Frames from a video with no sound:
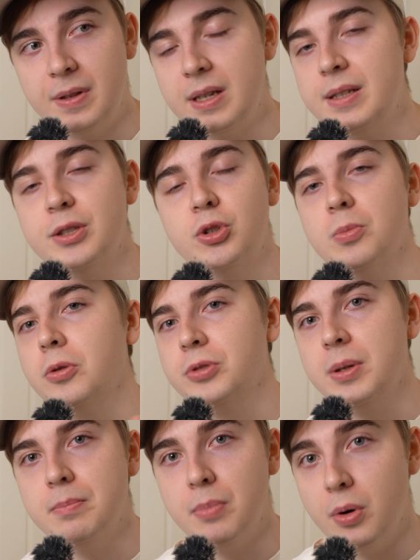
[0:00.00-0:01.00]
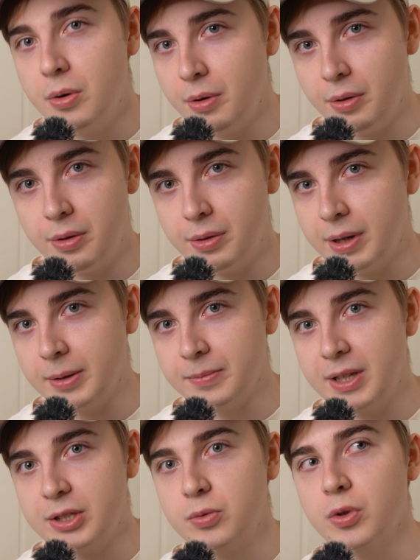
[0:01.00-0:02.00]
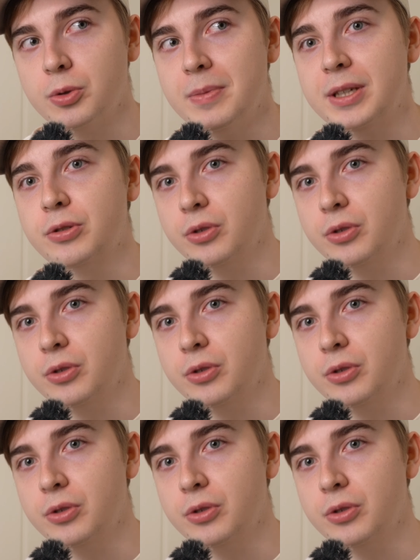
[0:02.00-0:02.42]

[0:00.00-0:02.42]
It is the most important thing. That's what makes